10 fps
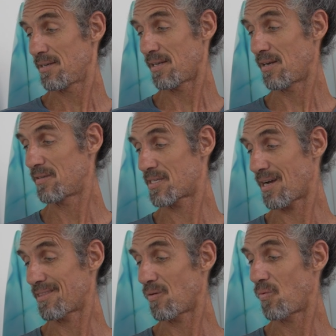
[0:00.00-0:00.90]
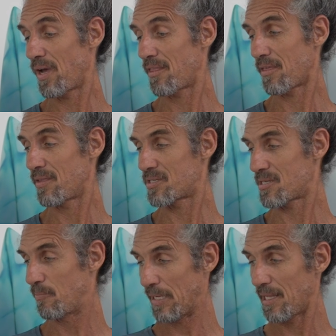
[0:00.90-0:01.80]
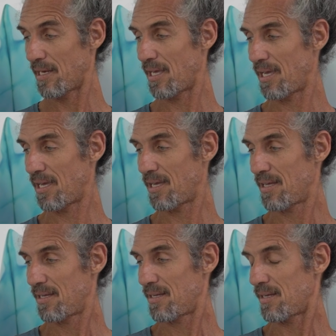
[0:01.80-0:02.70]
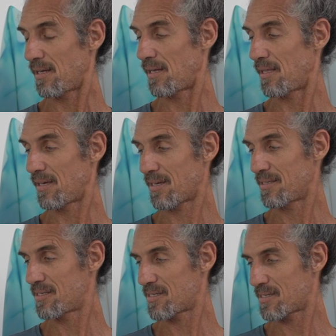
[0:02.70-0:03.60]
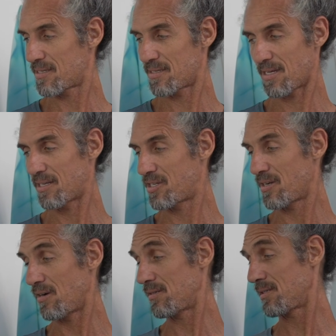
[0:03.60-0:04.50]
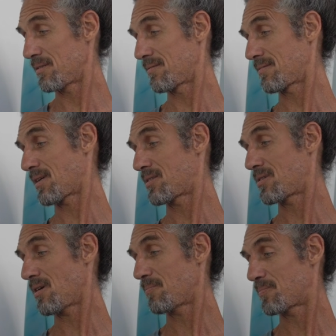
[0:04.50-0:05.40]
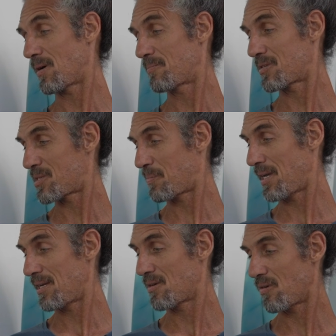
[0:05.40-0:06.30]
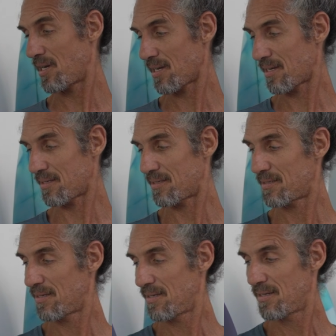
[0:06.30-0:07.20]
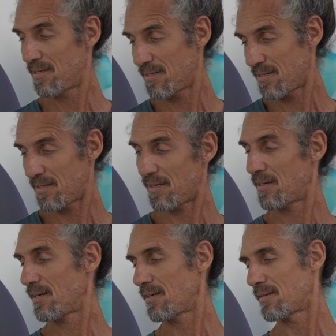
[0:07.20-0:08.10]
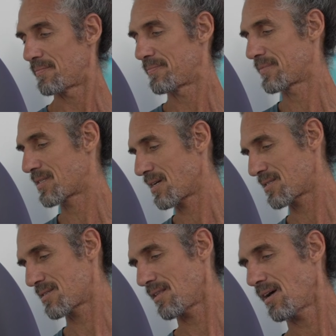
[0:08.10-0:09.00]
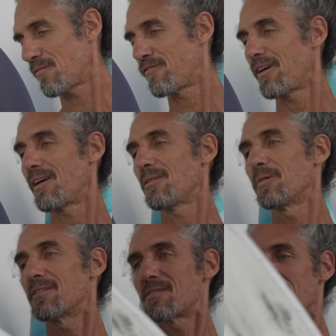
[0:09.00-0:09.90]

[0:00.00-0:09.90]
you know, it's got the width and the stability. They can just get you going and get you up to speed quick. And I don't know, it's got a lot of fun elements.